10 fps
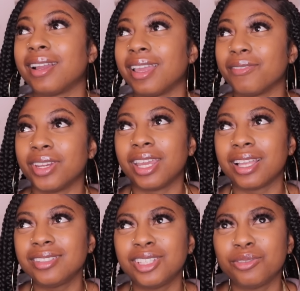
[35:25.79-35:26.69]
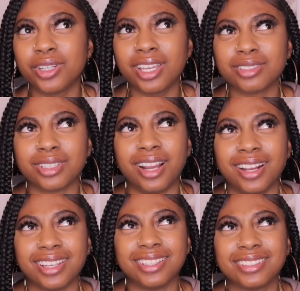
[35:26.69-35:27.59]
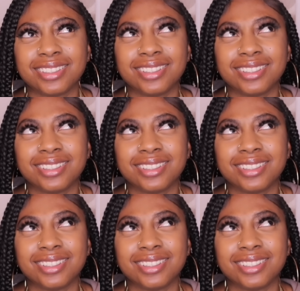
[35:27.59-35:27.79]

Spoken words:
get free gas. I was getting free gas regardless.